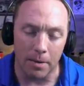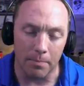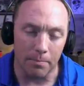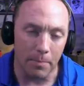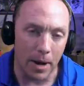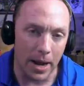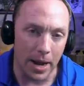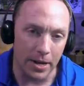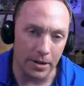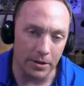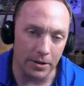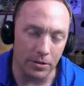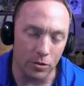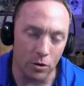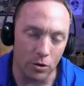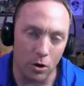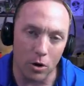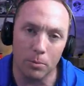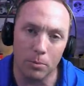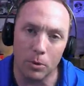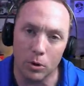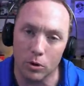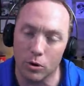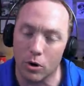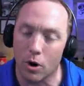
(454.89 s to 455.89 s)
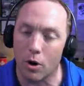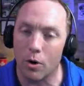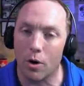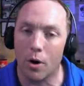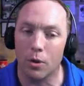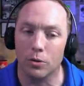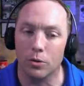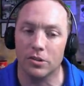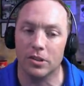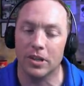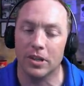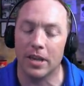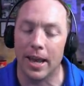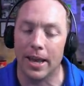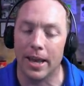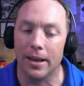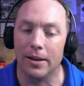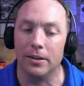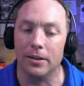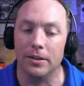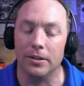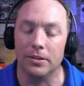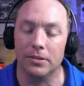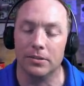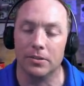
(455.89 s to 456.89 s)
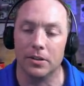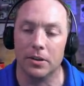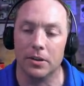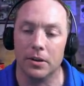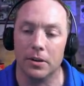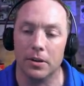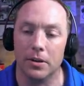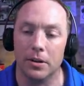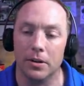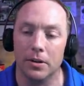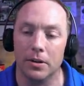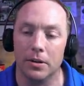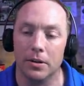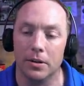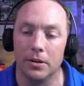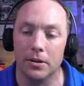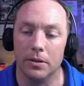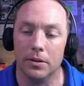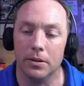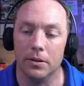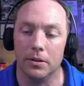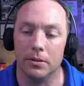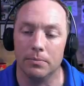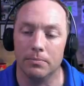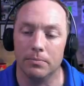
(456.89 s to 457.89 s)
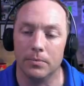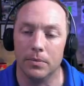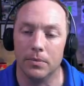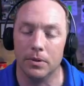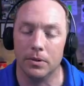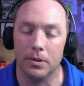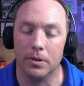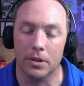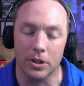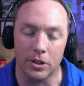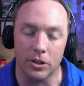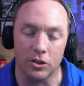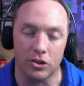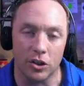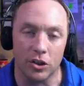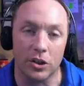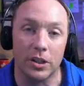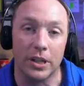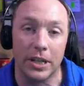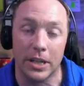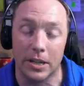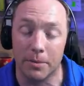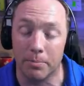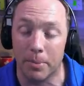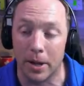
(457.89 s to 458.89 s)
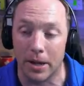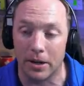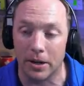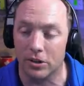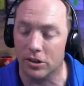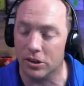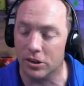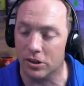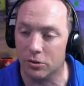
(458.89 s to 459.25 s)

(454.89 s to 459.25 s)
my normal co-host Kale is an agility competitor. She's